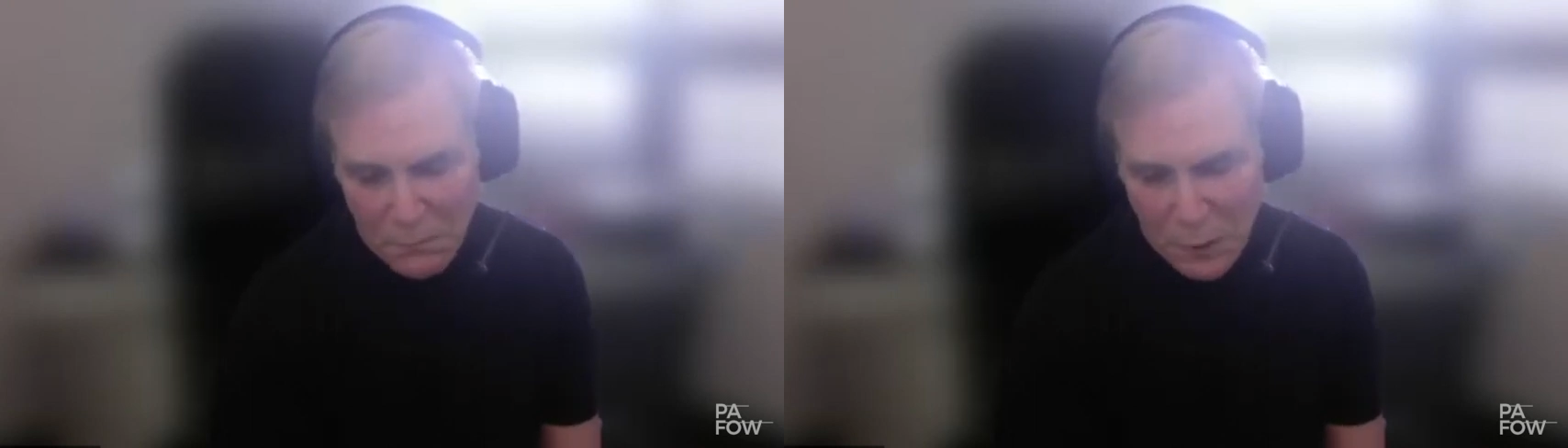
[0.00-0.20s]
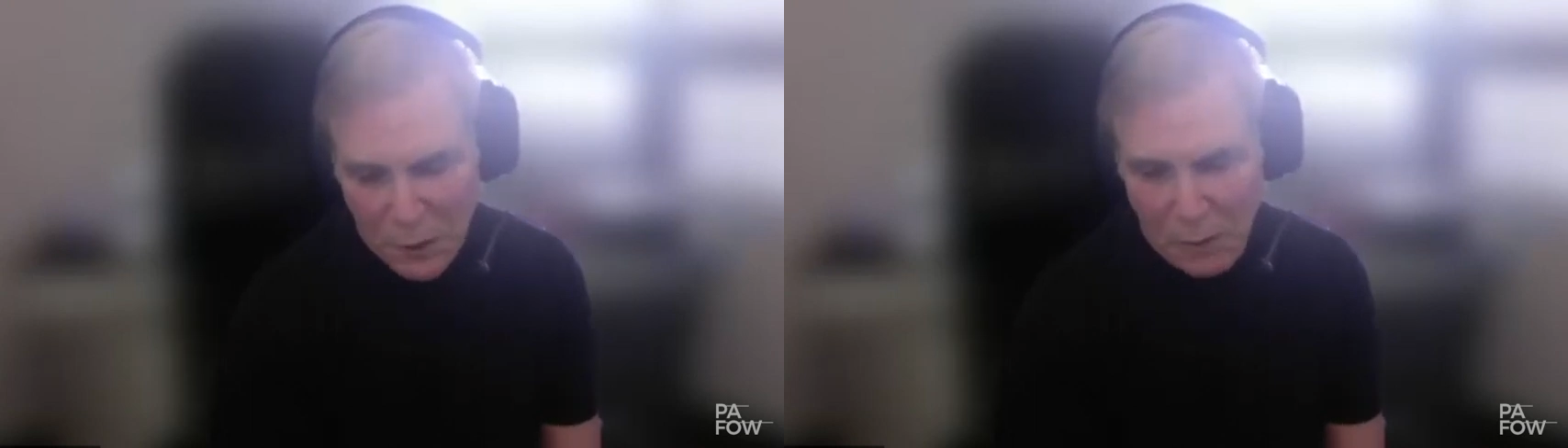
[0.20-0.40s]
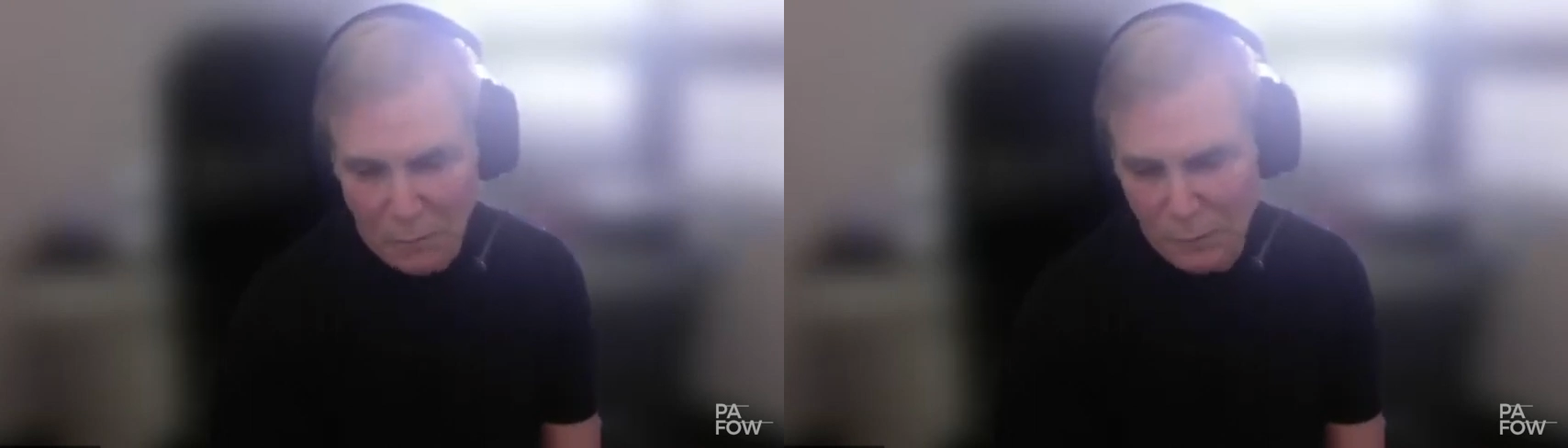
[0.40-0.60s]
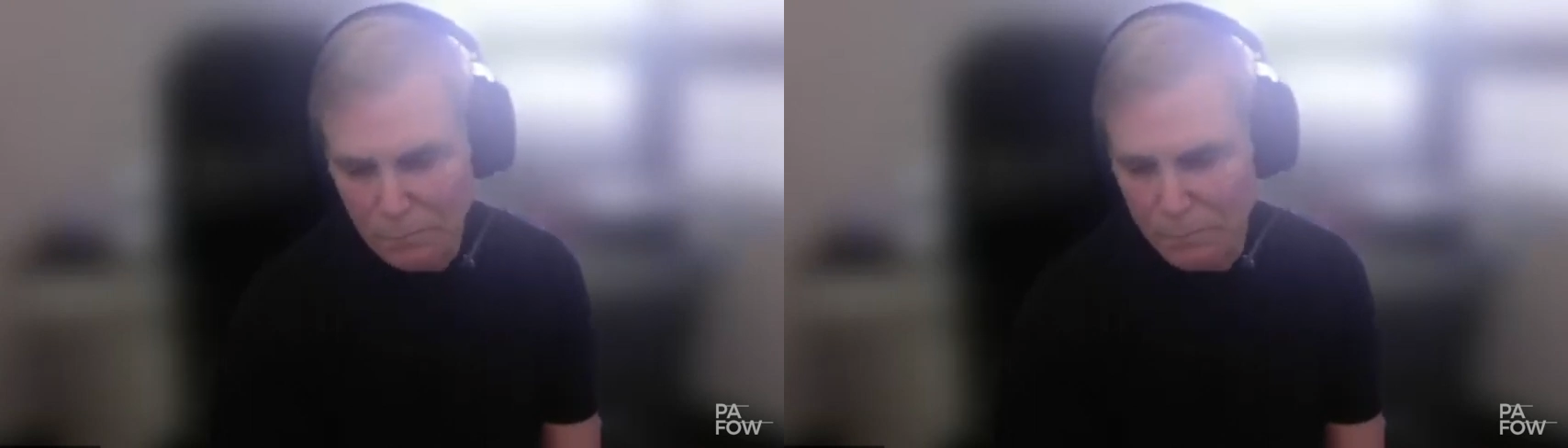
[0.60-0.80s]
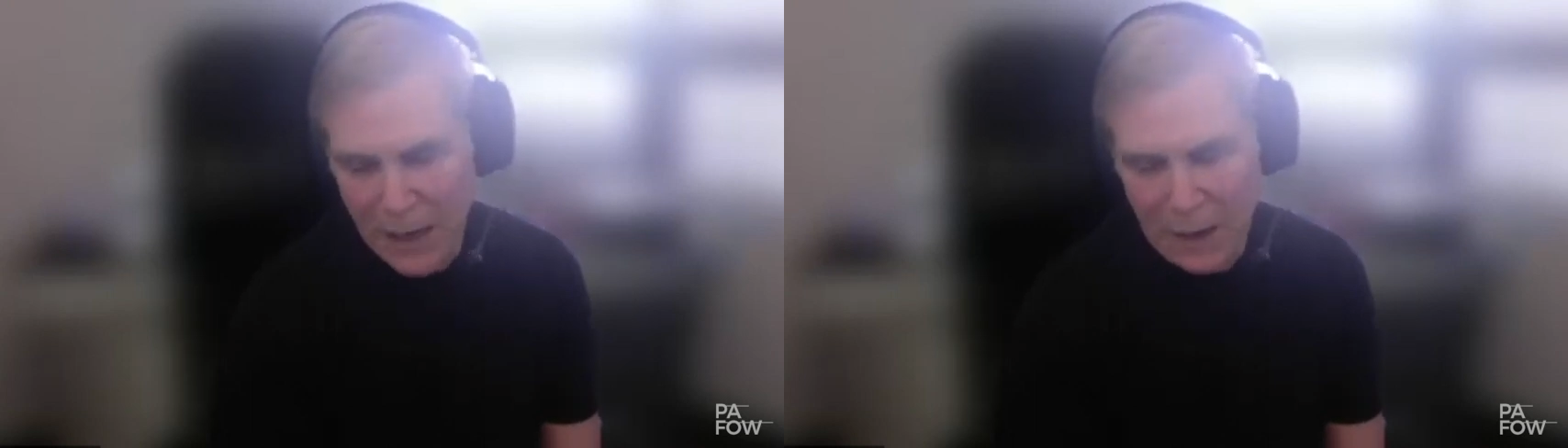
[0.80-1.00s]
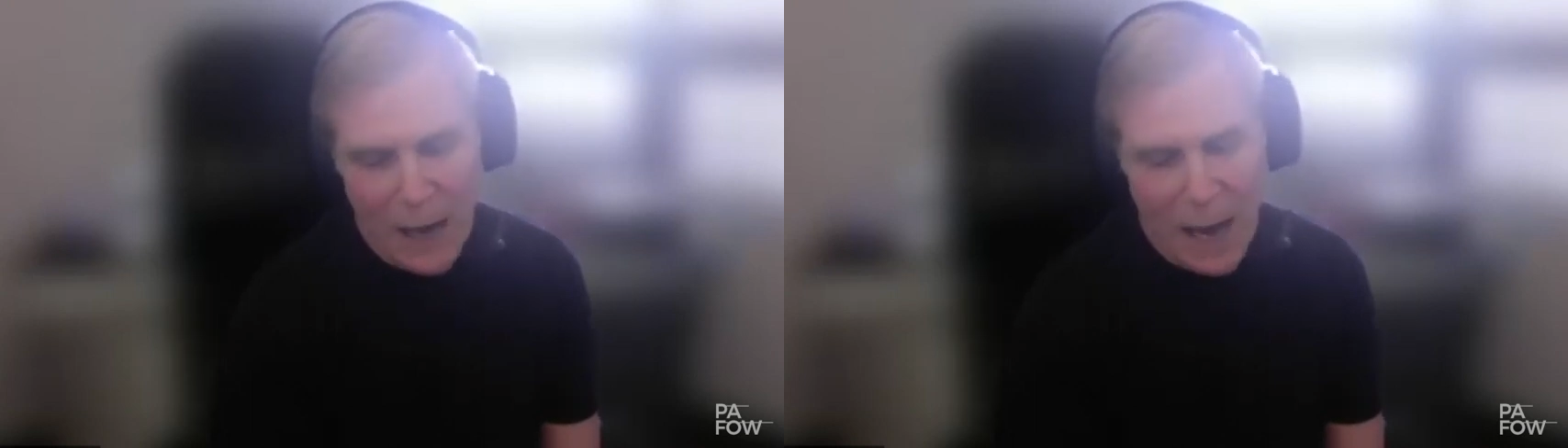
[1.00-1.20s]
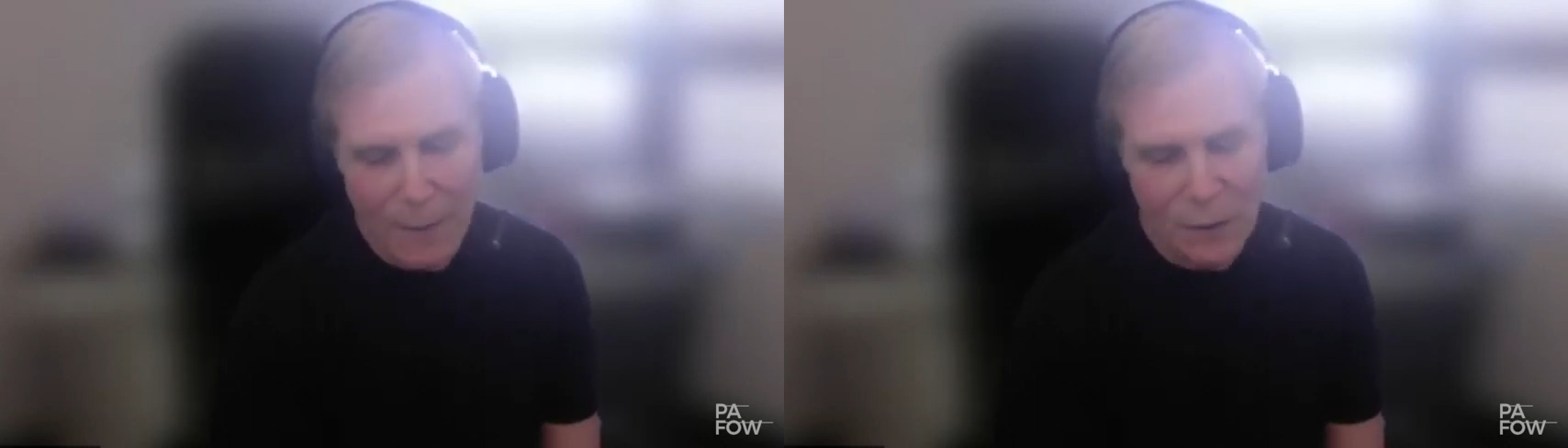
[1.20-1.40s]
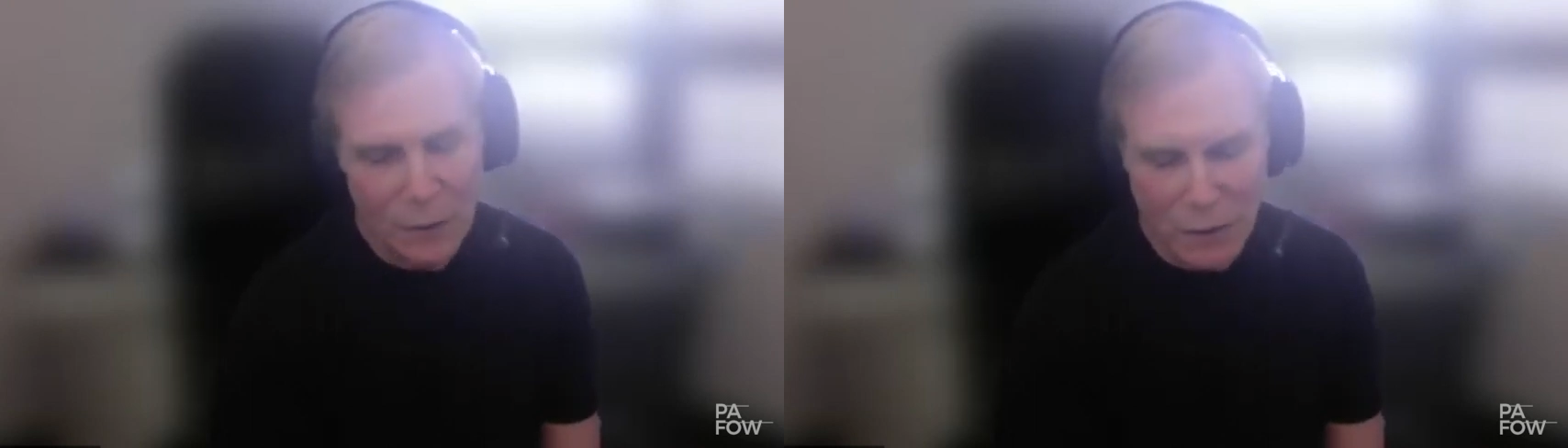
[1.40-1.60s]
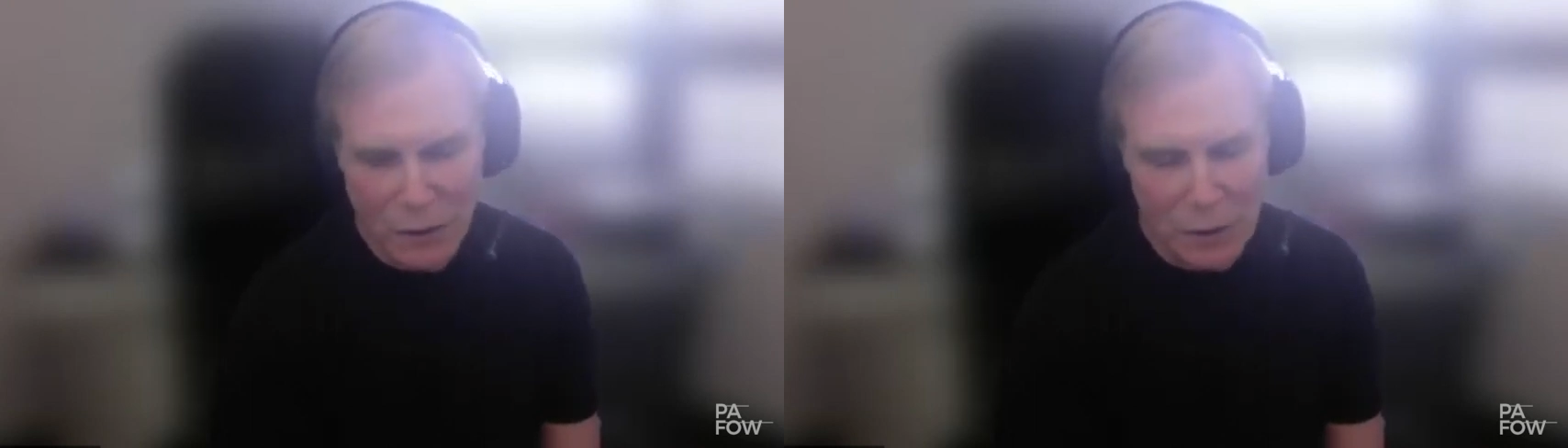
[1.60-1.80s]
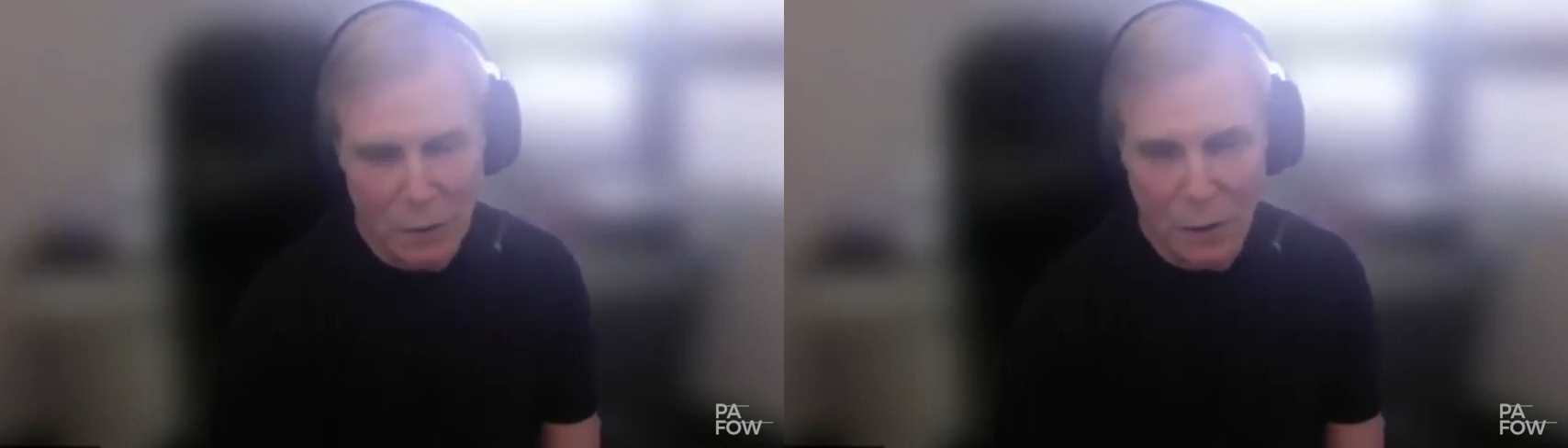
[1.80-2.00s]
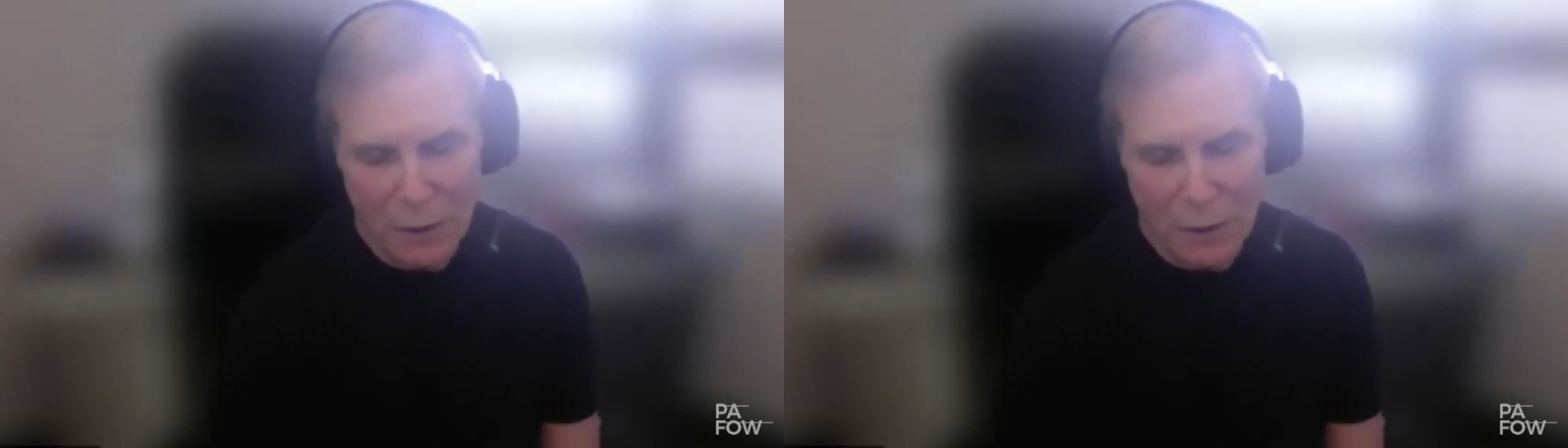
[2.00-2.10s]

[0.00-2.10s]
Chrome paid absolutely zero